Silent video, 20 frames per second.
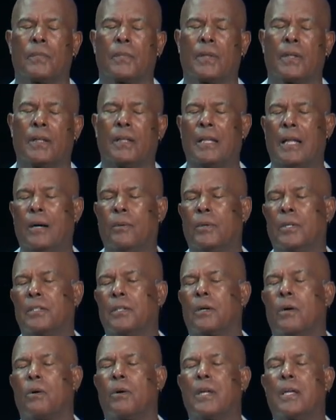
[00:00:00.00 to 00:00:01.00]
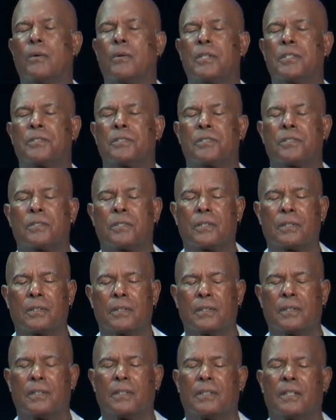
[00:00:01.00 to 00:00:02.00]
allowing the coherence,
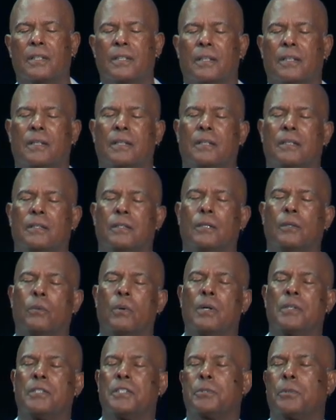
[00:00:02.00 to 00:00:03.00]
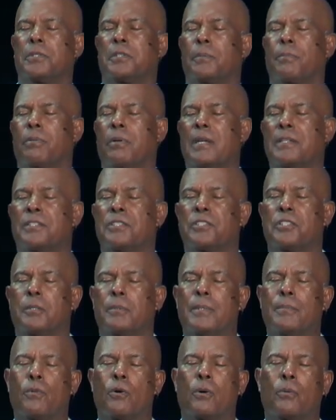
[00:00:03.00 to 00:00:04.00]
your oneness with the presence to
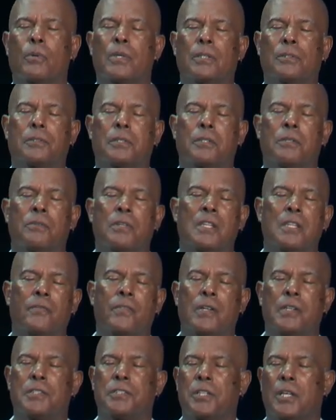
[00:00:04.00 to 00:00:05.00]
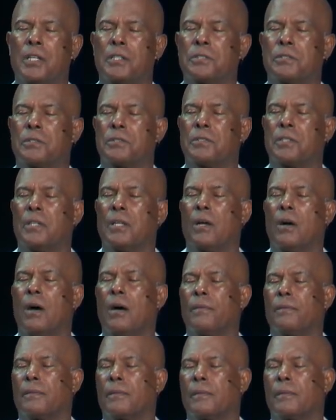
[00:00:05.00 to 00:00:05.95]
be more real to you than the very chairs you're sitting on.